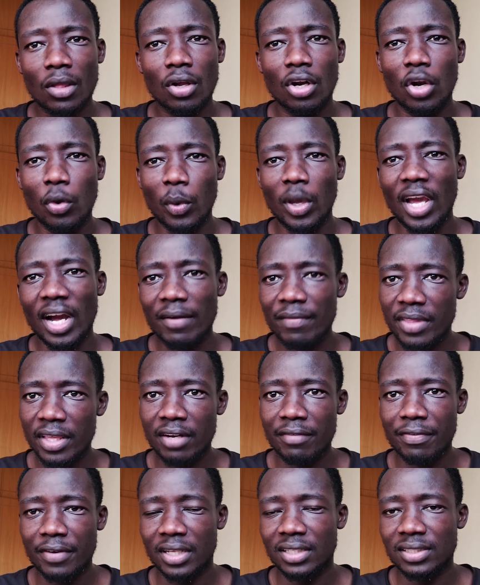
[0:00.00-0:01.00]
Do we have the
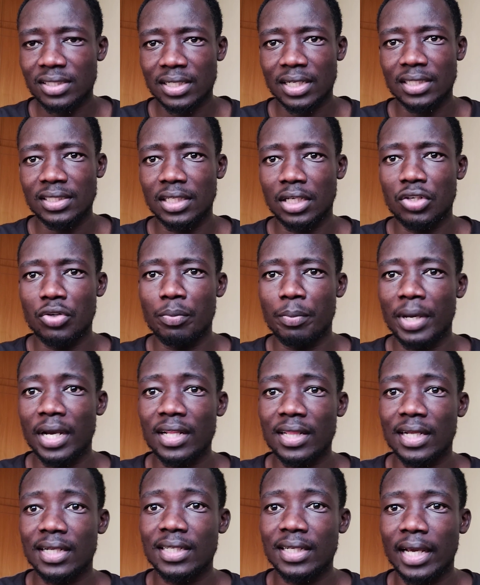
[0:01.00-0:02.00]
infrastructure to
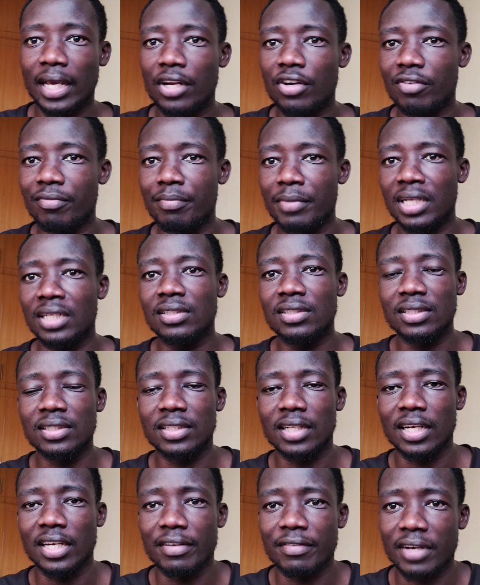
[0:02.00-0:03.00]
make that kind of medicine
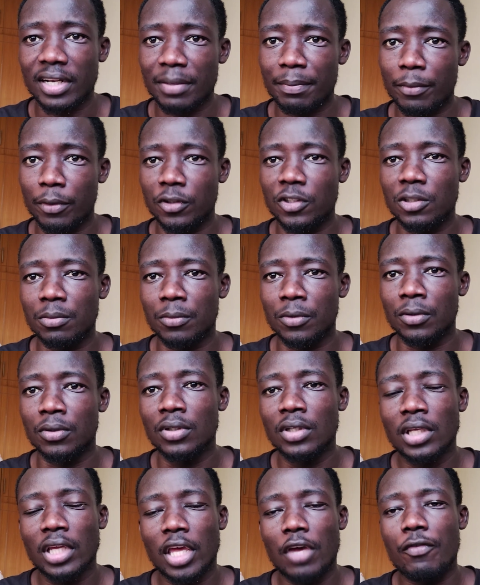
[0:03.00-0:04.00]
delivery possible?
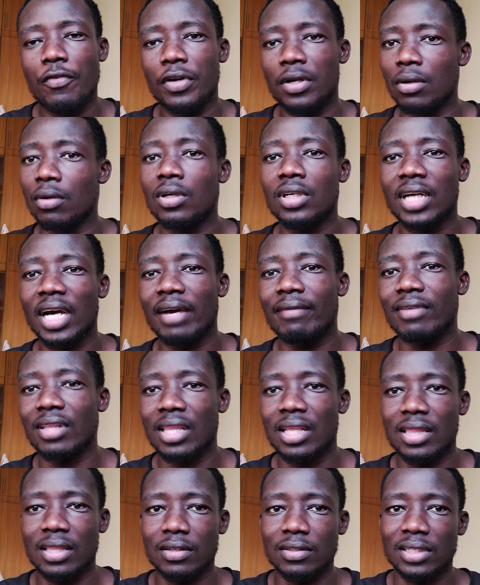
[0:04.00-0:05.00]
If we don't have it,
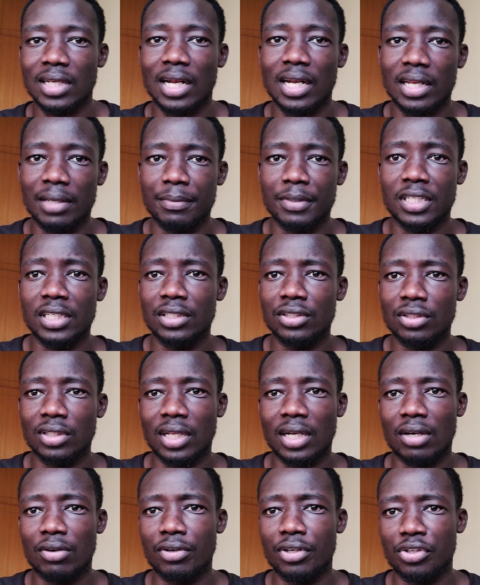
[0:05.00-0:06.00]
then those are limitations
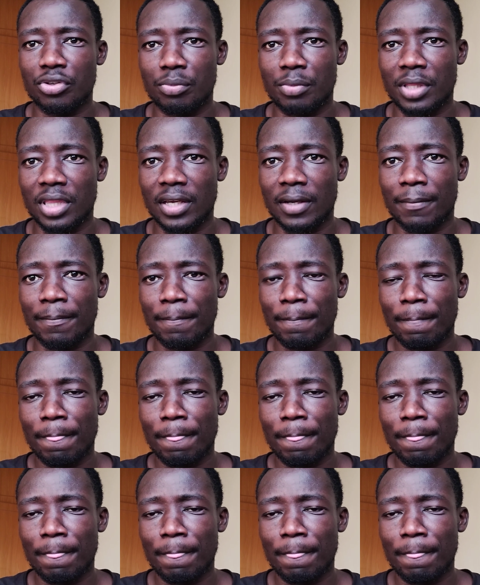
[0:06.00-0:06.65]
that are going to be there.